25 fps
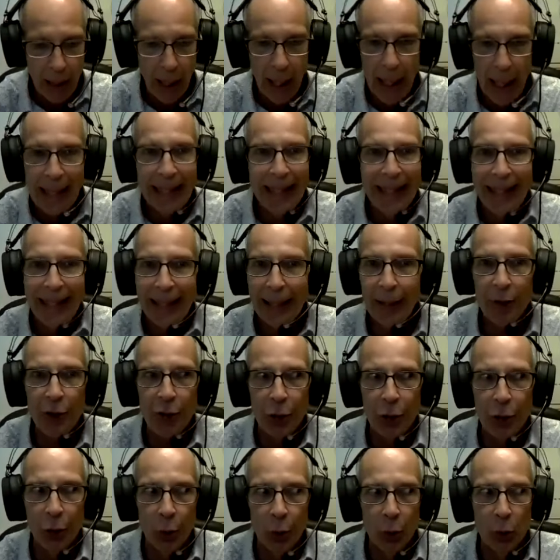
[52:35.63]
I need
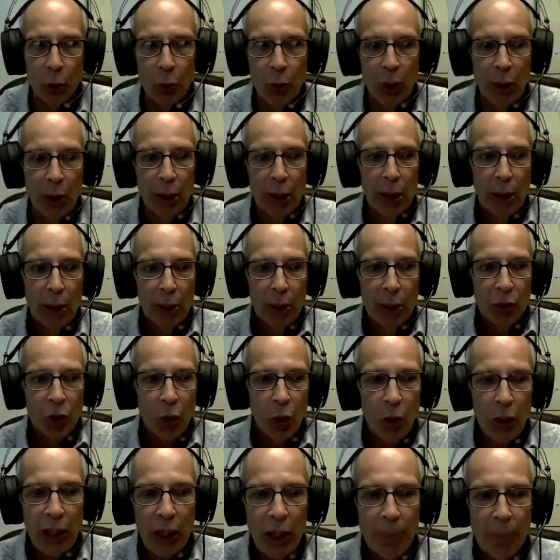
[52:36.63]
to
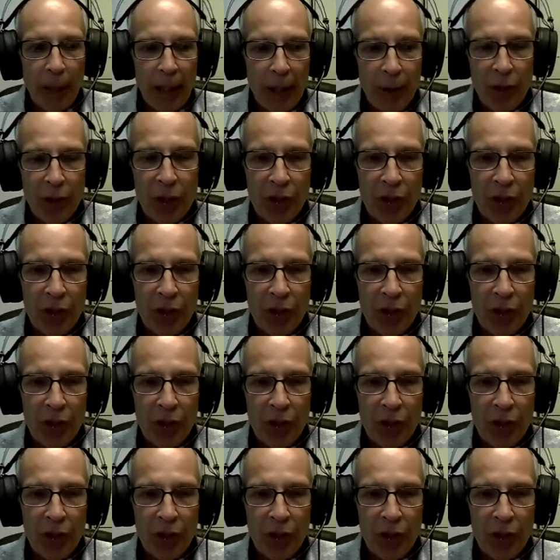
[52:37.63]
talk about